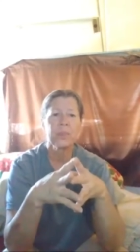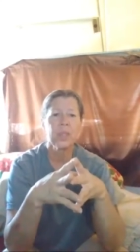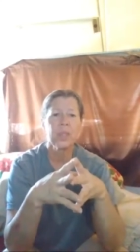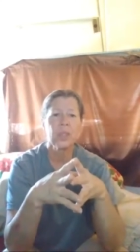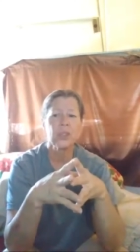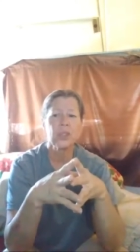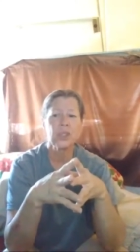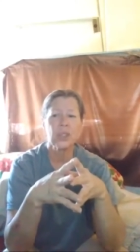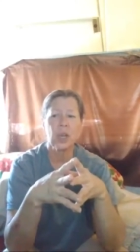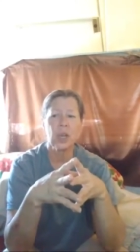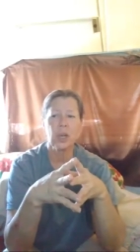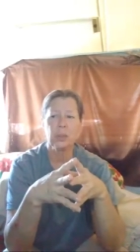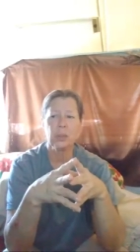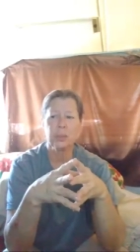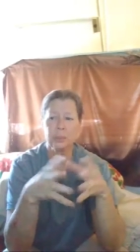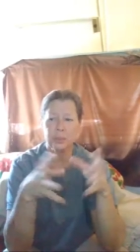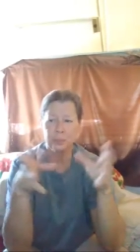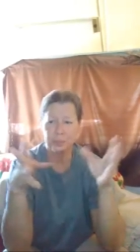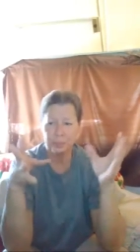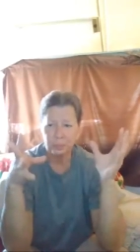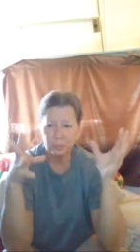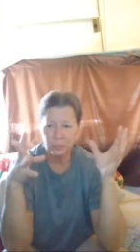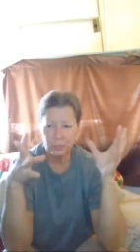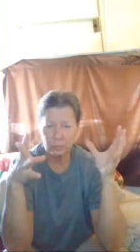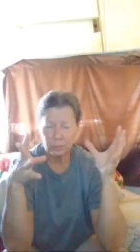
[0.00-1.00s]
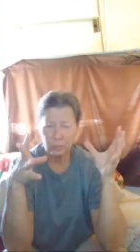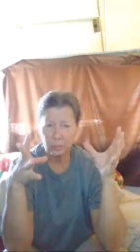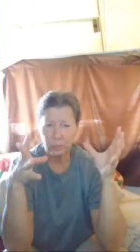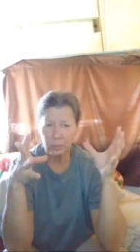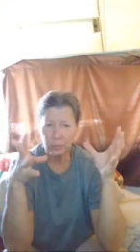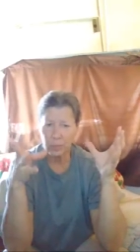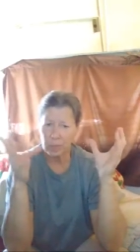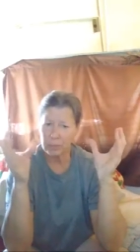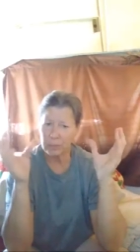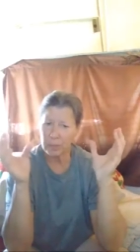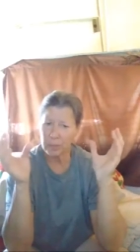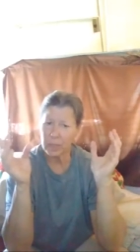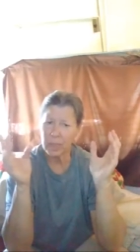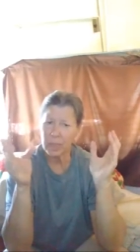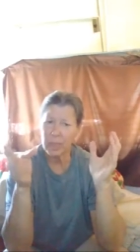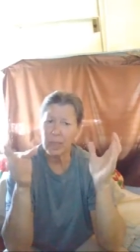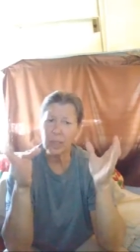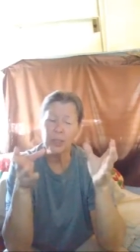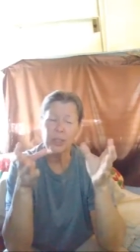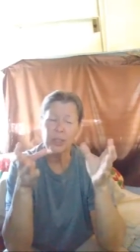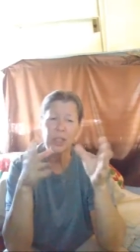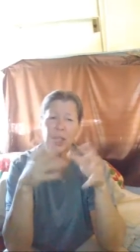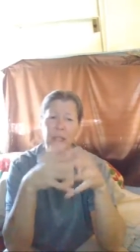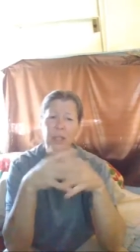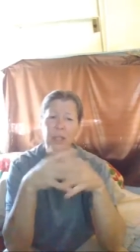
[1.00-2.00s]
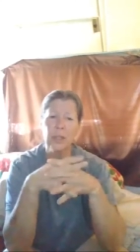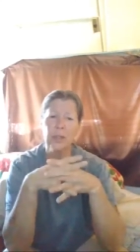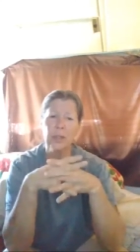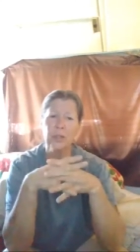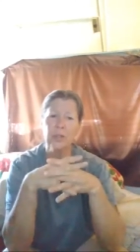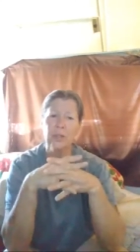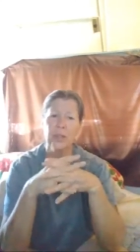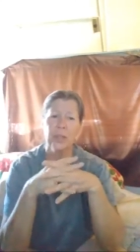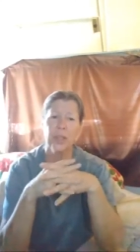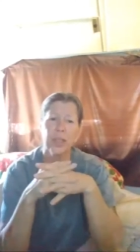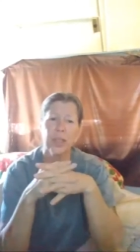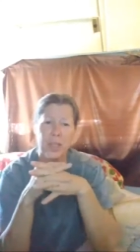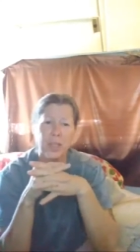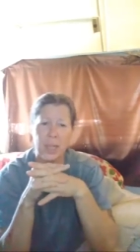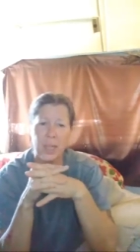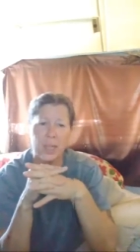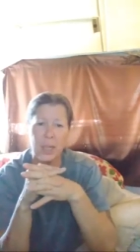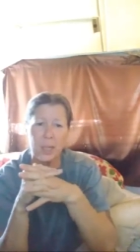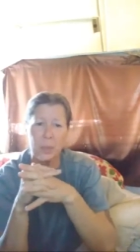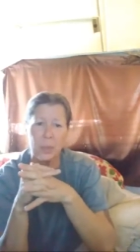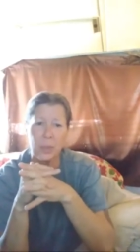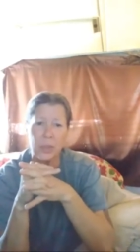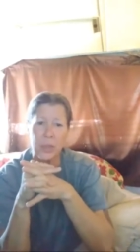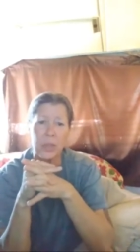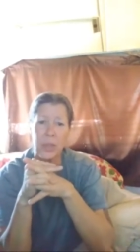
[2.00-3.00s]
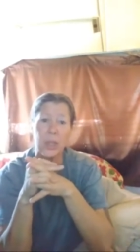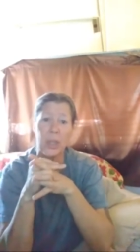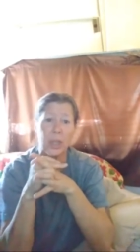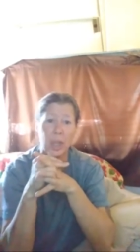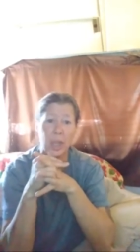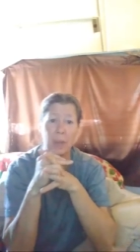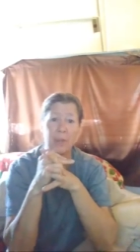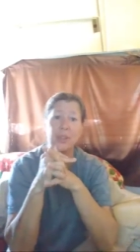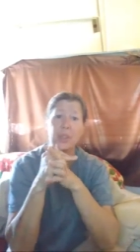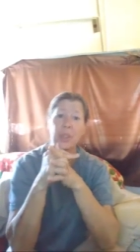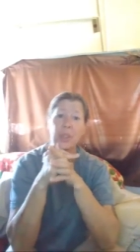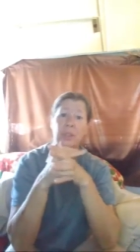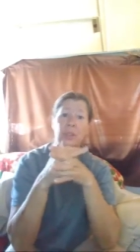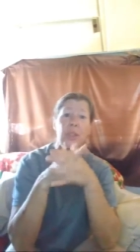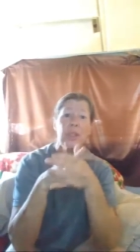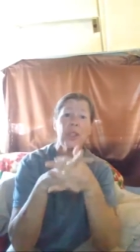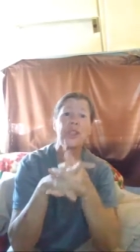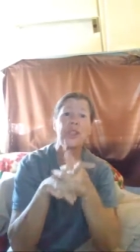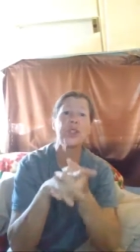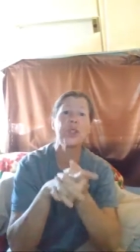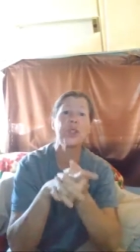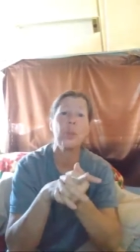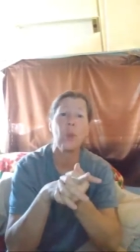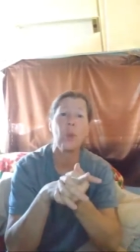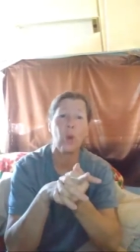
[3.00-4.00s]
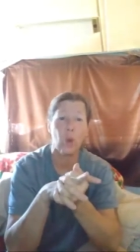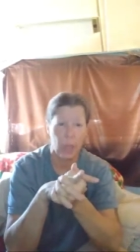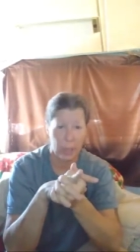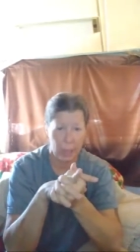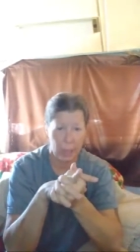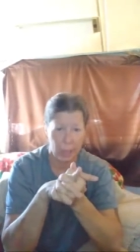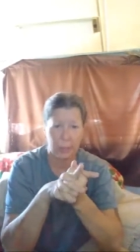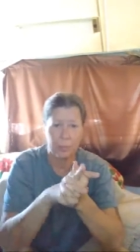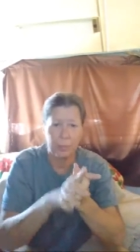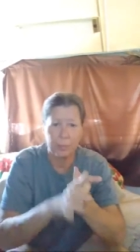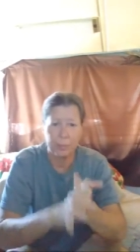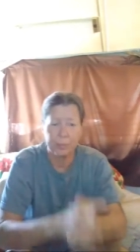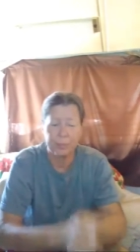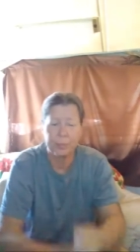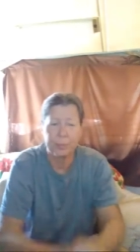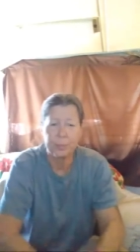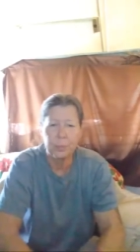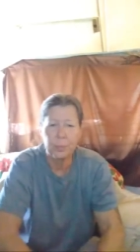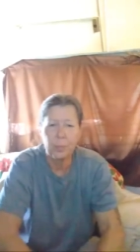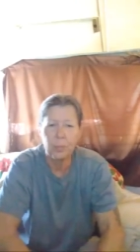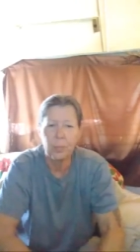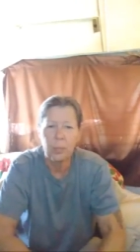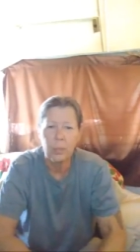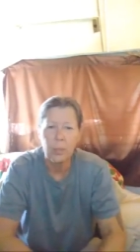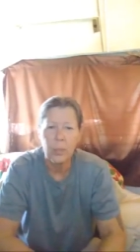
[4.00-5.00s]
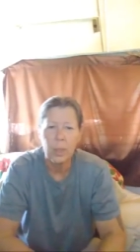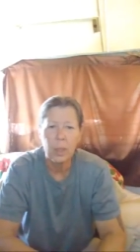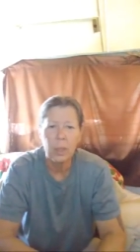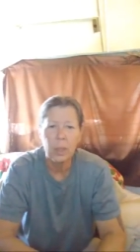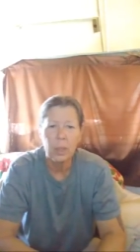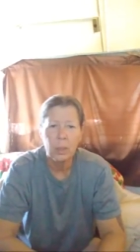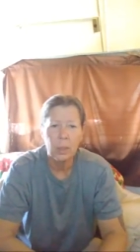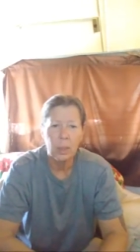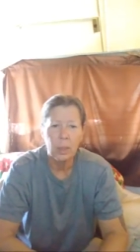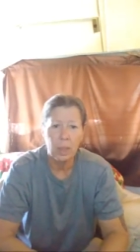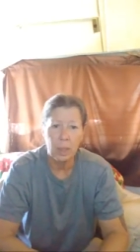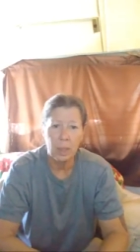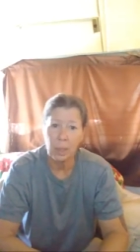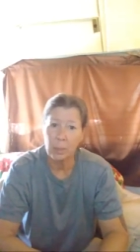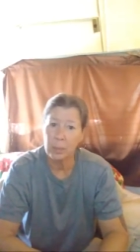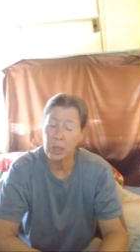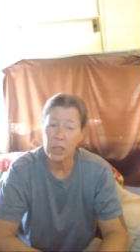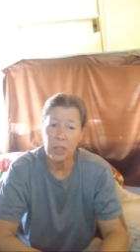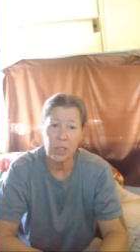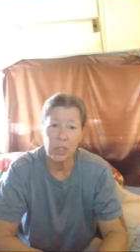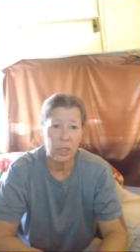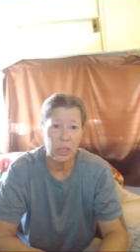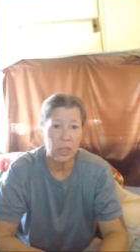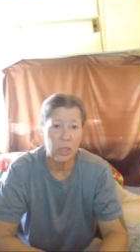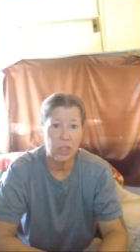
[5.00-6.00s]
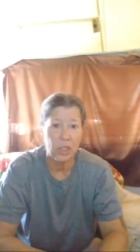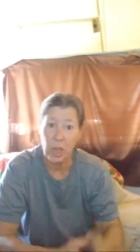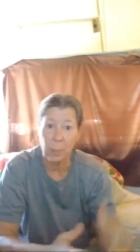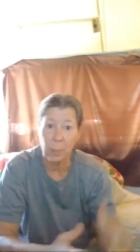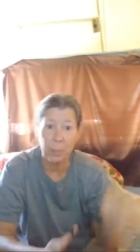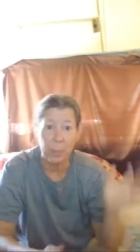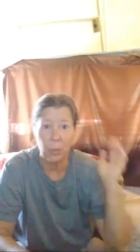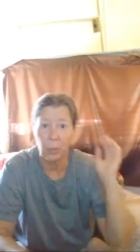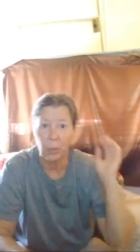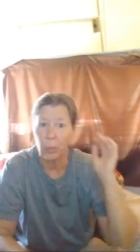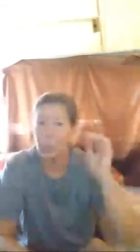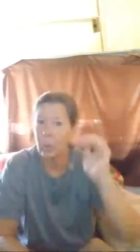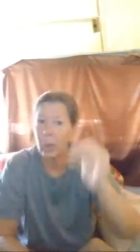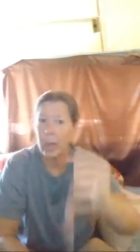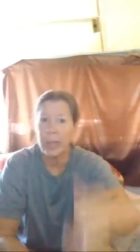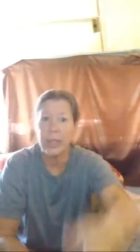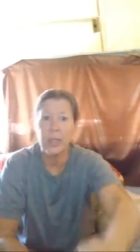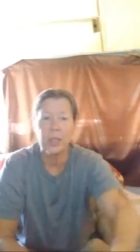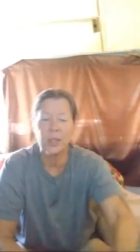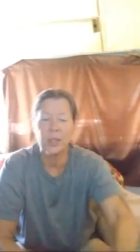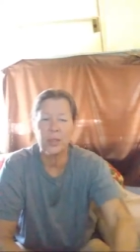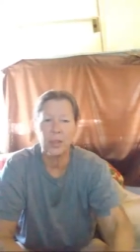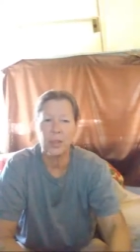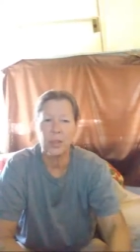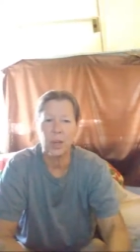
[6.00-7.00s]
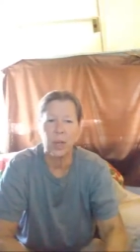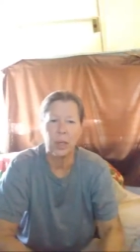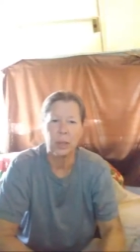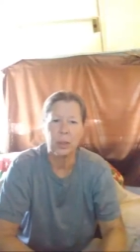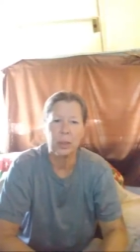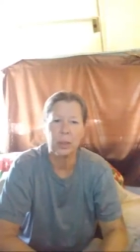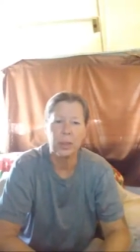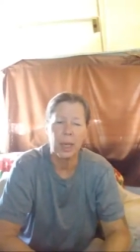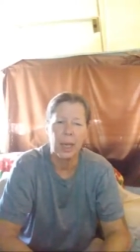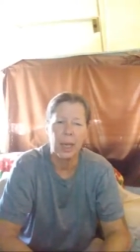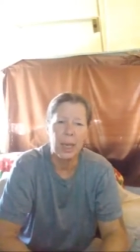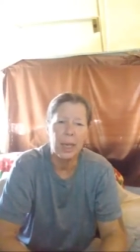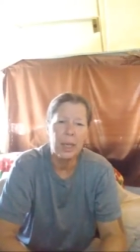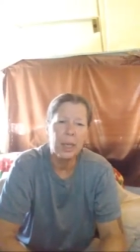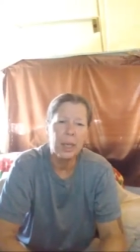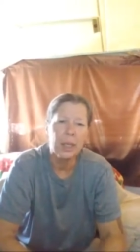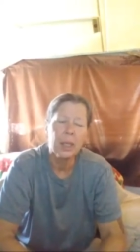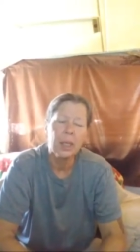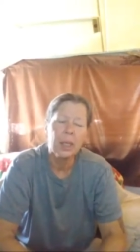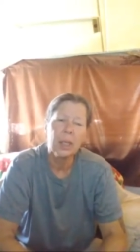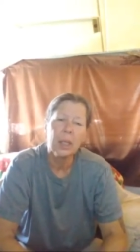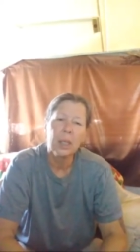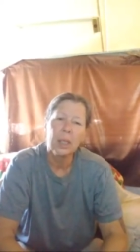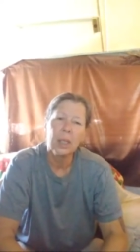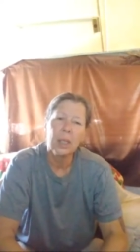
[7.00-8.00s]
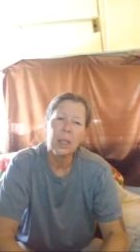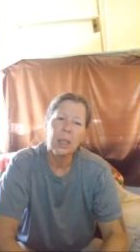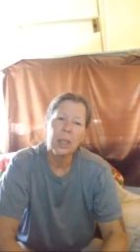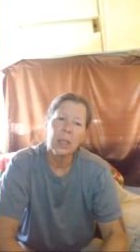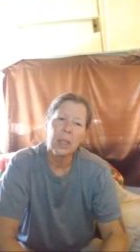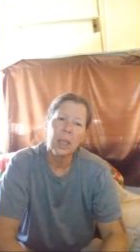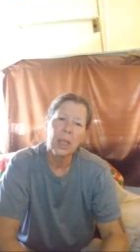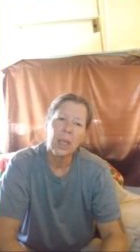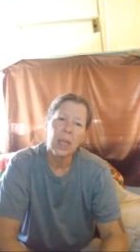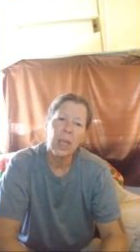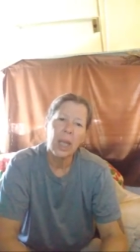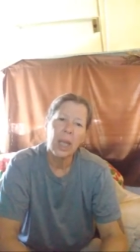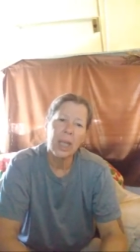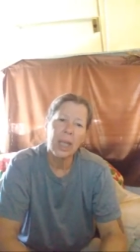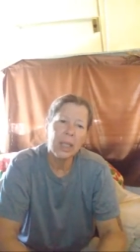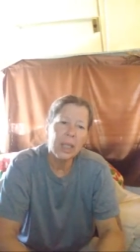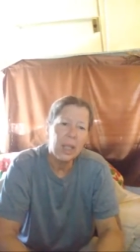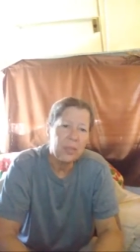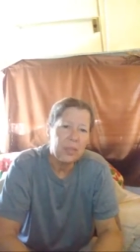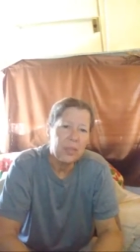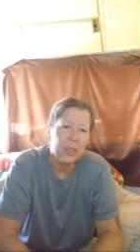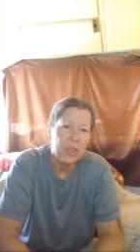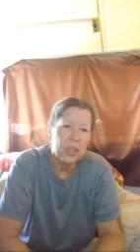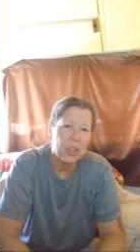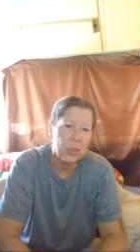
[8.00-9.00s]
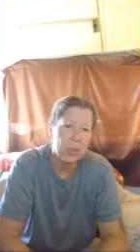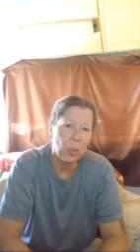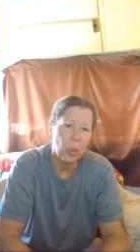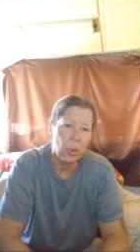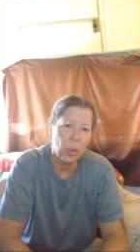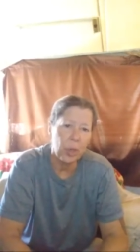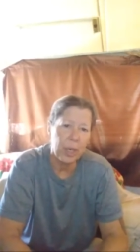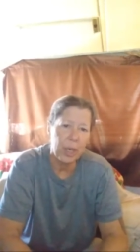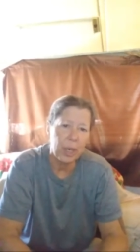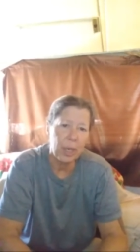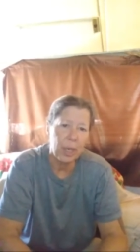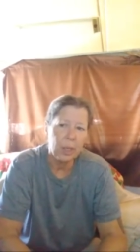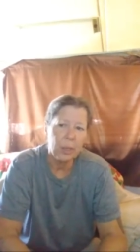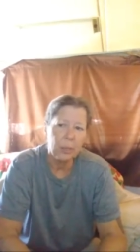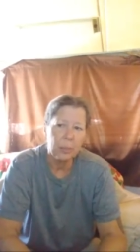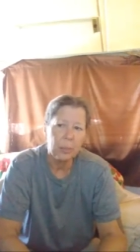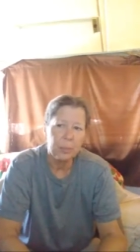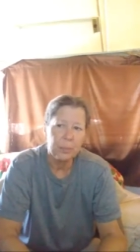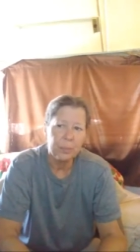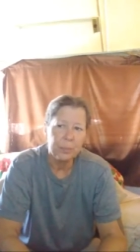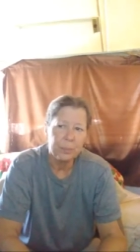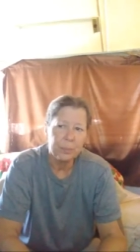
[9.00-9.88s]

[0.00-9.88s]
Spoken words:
So the caretaker for these animals left this morning. And I'm just jumping right to the front, okay? He left this morning.